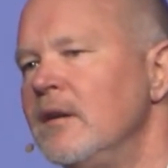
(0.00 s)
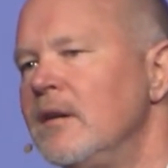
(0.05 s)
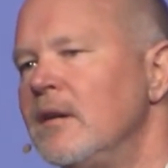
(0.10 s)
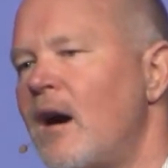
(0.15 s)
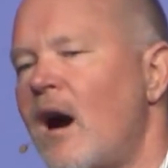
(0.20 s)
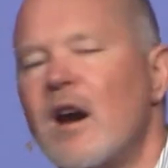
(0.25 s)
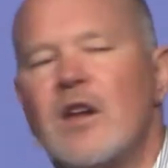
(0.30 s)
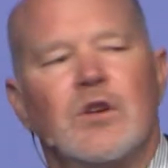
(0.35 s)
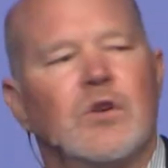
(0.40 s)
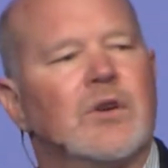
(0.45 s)

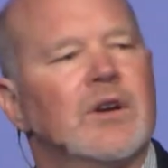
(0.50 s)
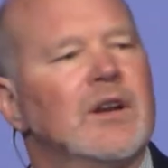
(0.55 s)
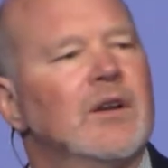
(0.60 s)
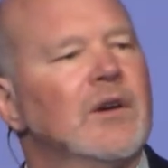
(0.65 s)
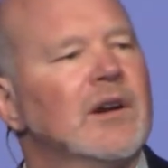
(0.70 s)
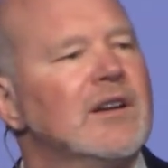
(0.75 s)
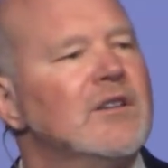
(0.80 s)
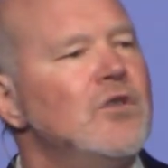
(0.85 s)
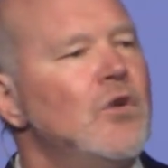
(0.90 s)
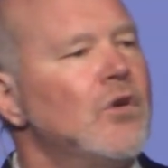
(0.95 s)
Are you going to
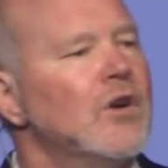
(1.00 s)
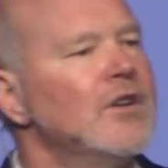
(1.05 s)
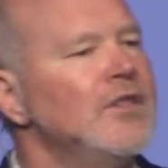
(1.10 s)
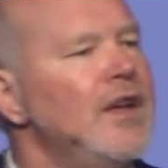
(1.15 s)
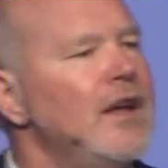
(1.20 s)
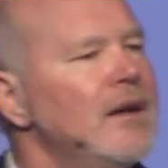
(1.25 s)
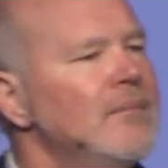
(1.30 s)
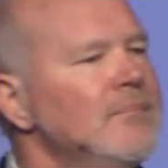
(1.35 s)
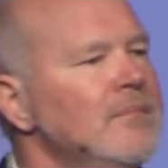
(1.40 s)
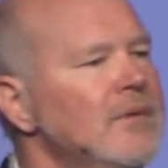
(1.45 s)
ignore
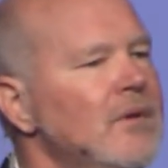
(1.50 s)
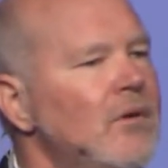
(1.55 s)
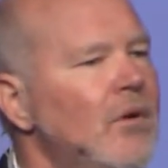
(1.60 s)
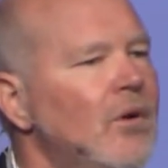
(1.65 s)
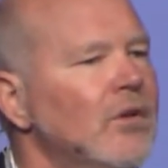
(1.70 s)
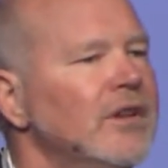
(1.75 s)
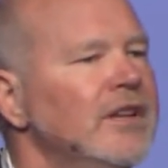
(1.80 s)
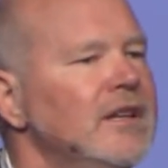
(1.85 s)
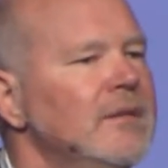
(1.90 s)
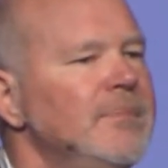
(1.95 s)
them
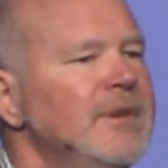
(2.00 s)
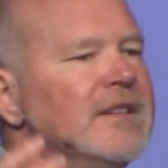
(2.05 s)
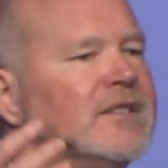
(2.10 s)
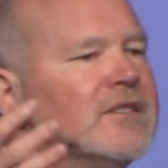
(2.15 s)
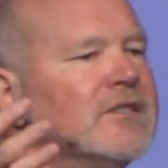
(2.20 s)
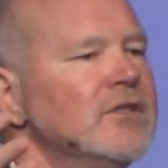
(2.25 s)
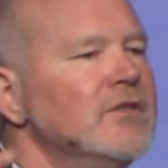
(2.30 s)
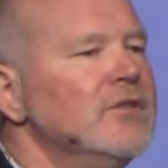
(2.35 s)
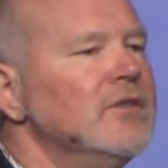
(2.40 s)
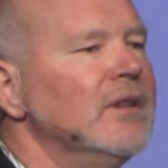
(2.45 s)
only to be
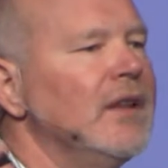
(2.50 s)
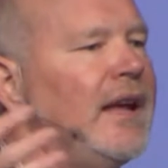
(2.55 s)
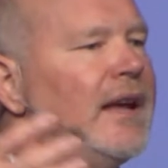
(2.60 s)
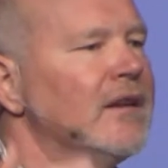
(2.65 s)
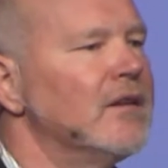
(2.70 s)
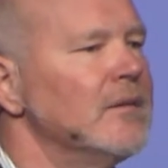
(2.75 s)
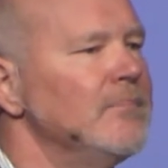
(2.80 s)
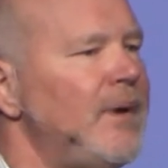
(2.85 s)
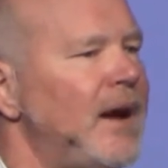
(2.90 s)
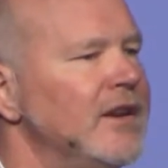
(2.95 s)
sued
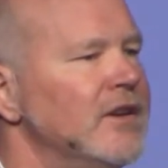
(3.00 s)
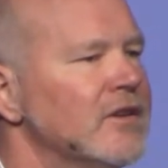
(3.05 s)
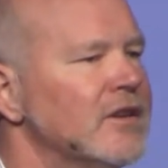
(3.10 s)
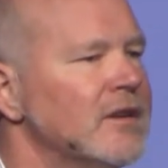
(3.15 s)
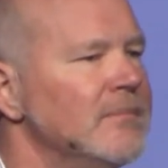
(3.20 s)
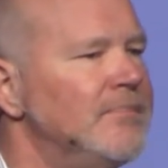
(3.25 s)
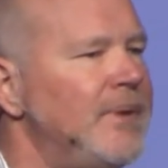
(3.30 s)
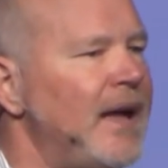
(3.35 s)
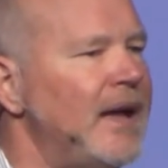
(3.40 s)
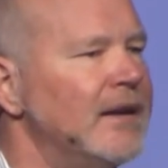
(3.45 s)
later by your
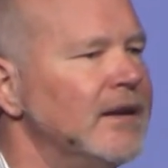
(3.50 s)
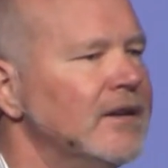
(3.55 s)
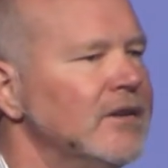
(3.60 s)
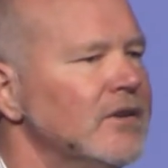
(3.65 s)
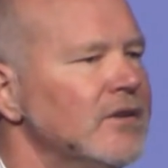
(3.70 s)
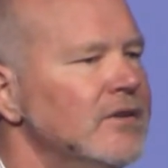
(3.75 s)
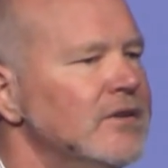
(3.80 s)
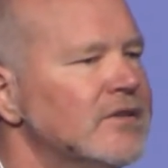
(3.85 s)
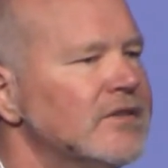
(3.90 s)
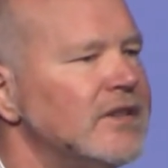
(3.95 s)

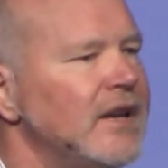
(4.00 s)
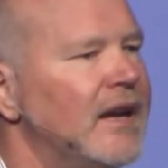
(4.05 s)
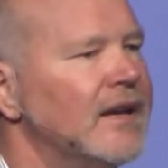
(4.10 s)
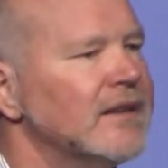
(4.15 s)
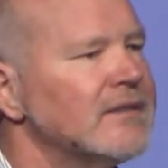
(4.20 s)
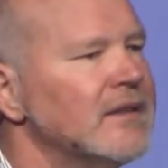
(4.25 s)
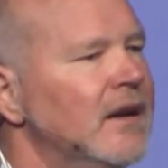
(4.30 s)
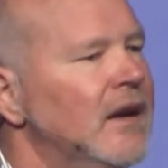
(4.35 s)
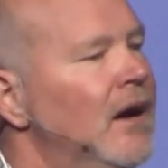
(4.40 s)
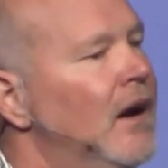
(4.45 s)
competitor who
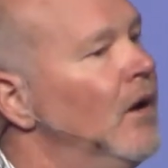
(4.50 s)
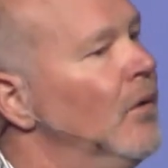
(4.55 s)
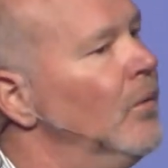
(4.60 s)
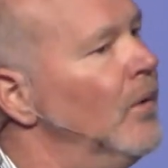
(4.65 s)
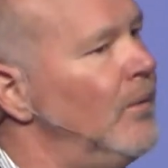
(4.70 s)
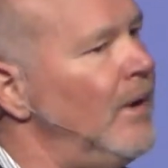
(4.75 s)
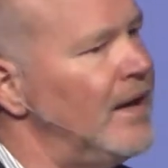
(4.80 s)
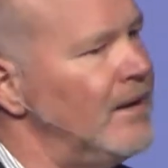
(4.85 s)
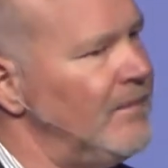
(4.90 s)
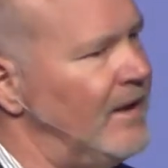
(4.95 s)
says,
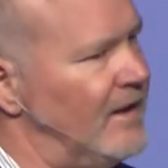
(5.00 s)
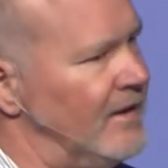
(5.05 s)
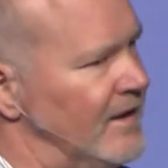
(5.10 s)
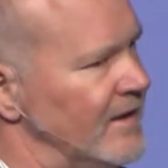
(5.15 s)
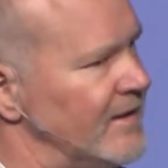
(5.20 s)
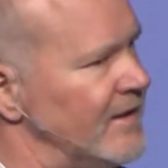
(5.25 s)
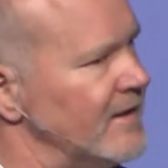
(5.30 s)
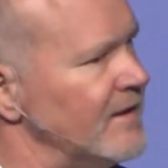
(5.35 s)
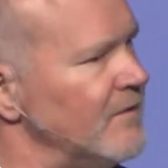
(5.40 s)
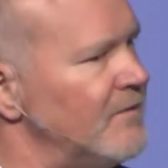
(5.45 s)
well, wait a minute,
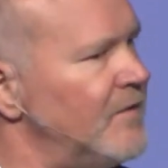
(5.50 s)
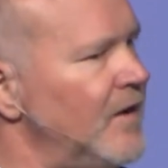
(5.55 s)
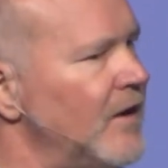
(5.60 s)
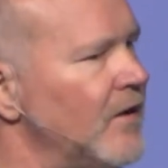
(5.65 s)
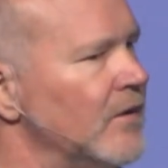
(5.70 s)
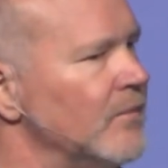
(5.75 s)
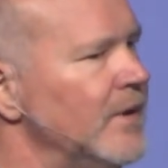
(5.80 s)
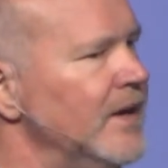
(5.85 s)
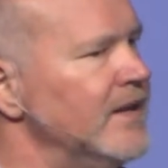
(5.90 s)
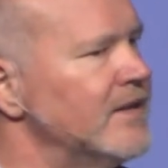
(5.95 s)
this isn't
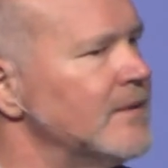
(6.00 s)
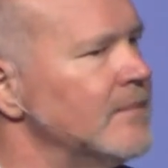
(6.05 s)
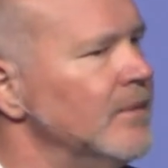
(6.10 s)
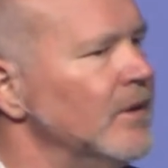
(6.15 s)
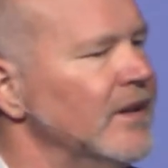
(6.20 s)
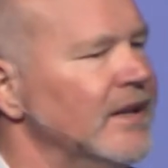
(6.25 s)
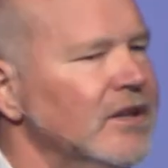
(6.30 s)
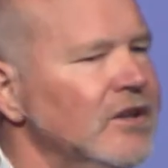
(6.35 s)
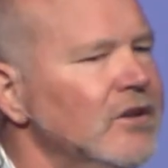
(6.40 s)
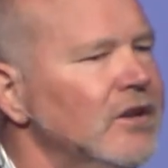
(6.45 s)
fair and
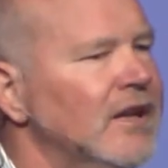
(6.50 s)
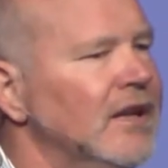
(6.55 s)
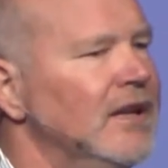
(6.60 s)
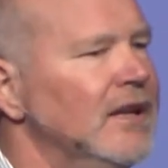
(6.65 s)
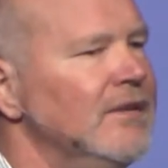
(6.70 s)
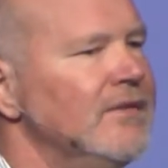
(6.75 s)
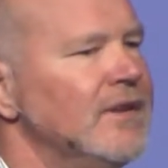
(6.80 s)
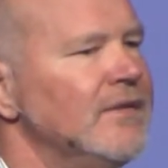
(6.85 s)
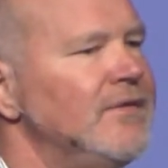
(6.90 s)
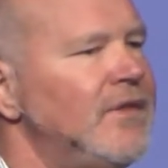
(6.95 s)
reasonable and you didn't
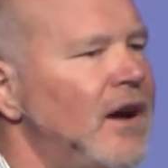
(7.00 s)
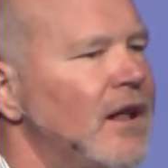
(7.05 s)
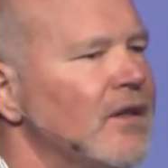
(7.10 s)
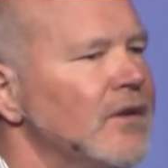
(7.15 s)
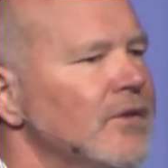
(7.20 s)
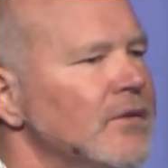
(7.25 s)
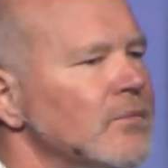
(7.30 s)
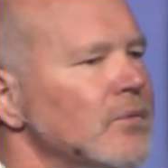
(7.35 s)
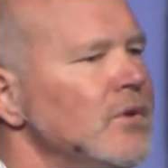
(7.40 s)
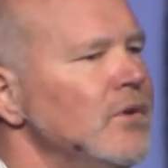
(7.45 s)
even
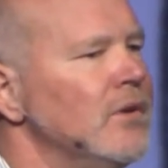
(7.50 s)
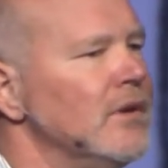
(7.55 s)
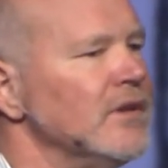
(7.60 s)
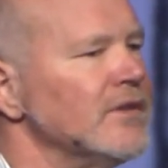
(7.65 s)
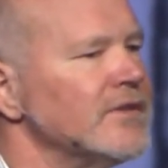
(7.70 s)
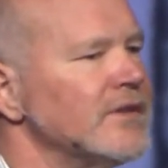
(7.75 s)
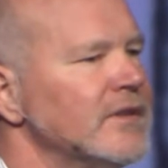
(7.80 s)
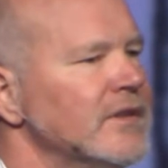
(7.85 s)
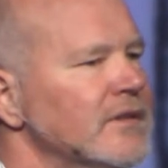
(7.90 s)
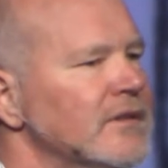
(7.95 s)
follow the
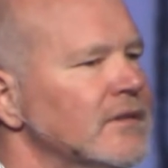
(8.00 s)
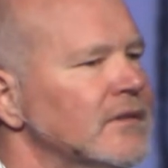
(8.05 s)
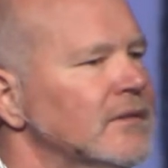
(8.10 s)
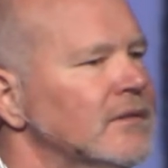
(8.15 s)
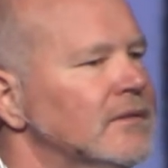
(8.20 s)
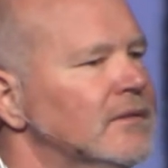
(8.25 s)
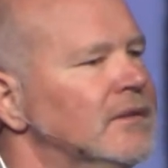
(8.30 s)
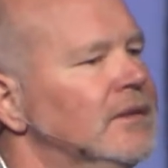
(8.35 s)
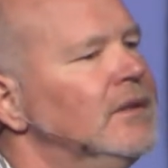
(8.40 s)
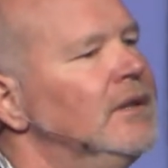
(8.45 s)
rules?
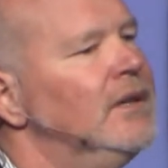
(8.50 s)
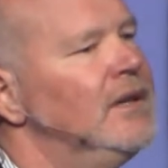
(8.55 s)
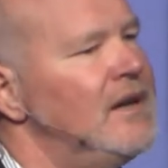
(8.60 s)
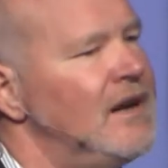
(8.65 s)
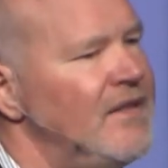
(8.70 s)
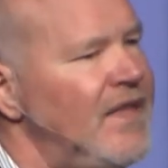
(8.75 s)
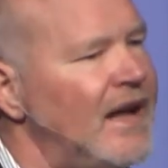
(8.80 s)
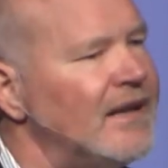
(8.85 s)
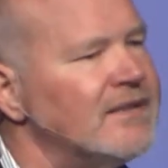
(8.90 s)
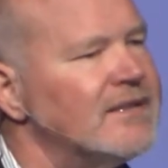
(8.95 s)

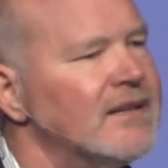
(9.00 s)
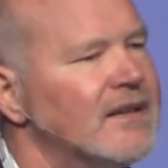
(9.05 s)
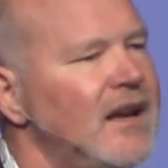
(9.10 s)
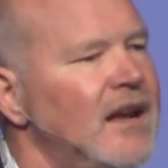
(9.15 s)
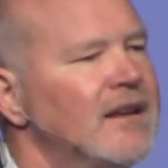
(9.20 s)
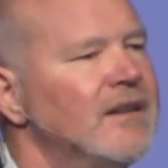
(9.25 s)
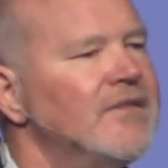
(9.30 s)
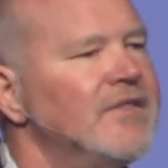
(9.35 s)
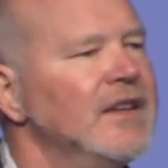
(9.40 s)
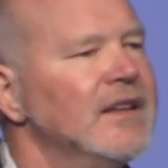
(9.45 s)
That's the
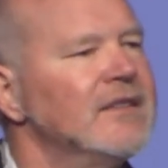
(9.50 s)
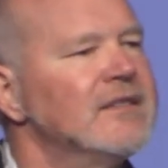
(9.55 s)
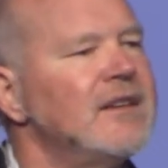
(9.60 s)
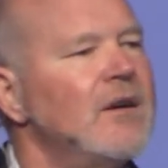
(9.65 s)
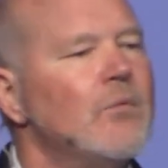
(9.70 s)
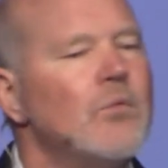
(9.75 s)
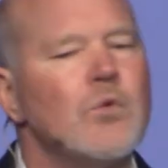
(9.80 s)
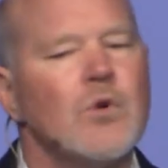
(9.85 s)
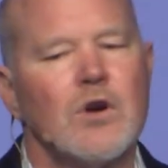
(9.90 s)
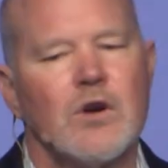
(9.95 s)
kind of things
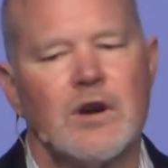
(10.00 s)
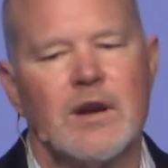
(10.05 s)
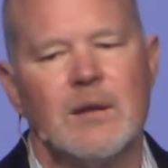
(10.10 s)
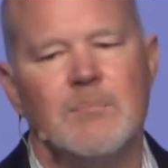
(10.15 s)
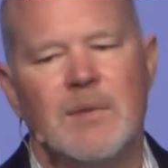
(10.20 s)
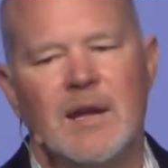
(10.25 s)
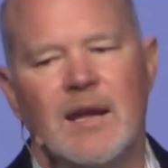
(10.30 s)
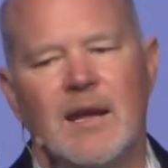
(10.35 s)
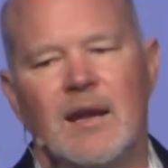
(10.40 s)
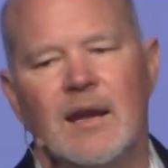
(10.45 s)
that worry
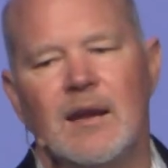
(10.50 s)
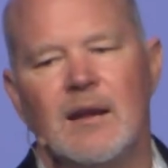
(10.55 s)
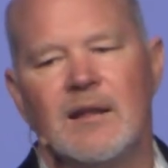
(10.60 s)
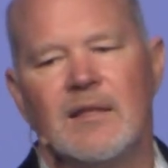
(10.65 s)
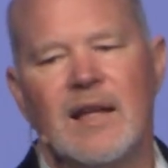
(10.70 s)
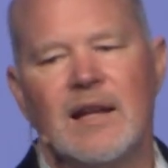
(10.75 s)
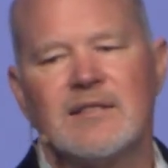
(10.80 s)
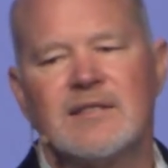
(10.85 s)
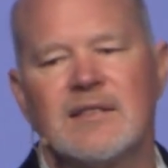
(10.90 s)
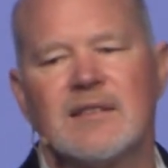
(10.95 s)
me.
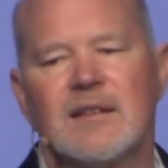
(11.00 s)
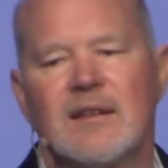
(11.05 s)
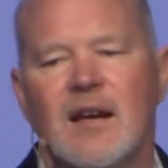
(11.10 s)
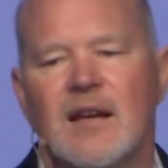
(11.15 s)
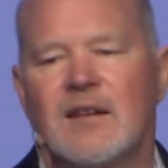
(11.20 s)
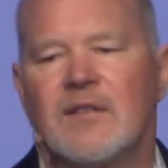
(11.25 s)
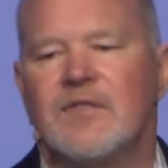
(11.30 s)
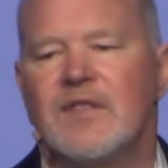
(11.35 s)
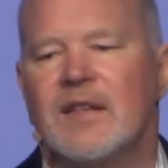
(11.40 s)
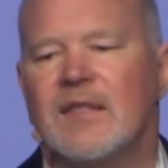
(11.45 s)
That's the
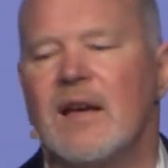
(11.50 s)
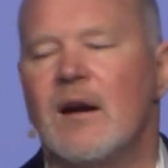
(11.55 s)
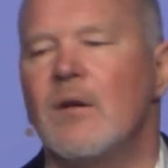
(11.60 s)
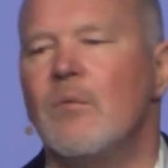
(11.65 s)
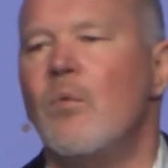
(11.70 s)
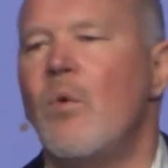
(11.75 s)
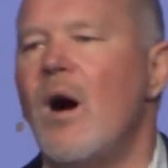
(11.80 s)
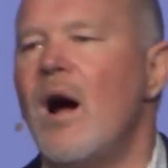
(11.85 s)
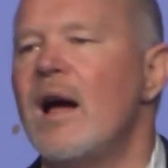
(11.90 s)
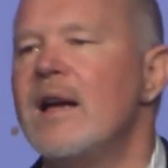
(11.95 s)
kind of thing
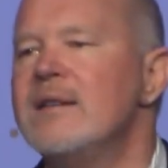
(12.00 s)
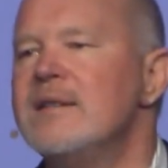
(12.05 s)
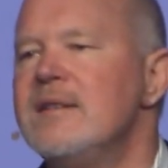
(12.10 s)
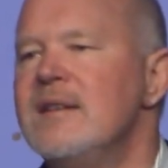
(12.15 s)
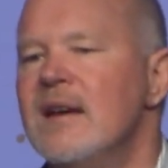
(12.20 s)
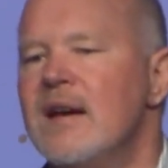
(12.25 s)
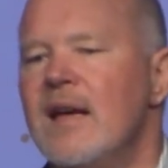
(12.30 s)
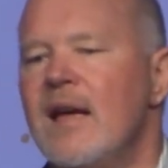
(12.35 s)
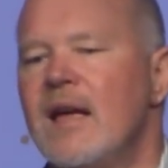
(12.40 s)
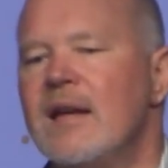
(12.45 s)
that why
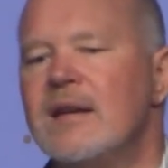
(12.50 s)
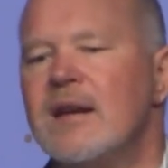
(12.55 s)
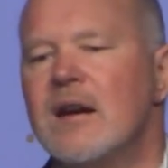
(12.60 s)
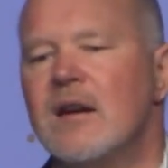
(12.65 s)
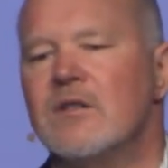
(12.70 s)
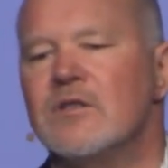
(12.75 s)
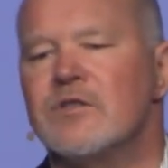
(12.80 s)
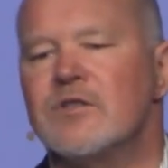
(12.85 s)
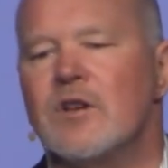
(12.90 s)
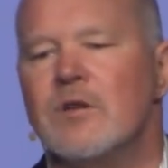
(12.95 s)
TIA
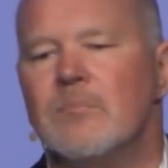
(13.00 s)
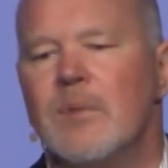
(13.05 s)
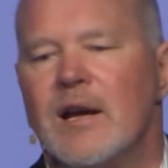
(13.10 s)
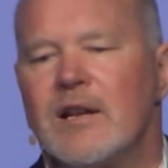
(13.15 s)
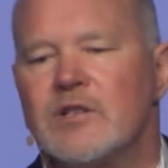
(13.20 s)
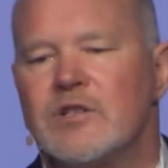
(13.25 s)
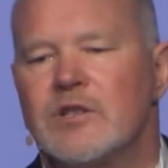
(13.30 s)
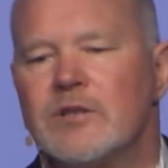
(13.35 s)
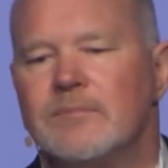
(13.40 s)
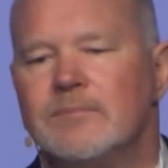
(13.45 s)
cares so
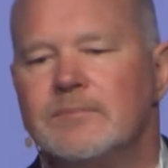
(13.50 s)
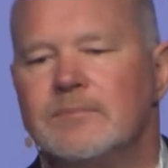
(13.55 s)
much.